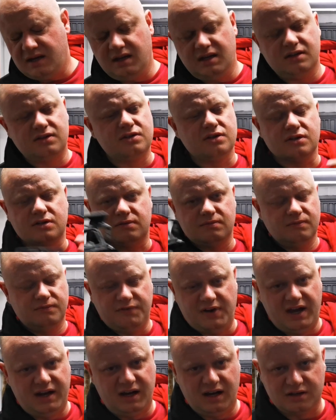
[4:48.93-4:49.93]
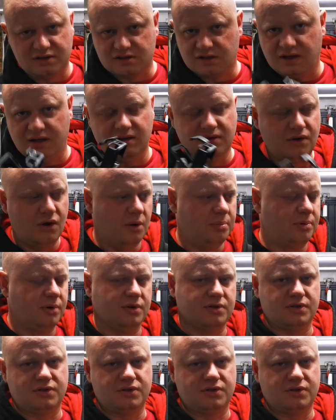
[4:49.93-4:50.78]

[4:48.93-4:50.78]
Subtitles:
It's just financially, GoPros are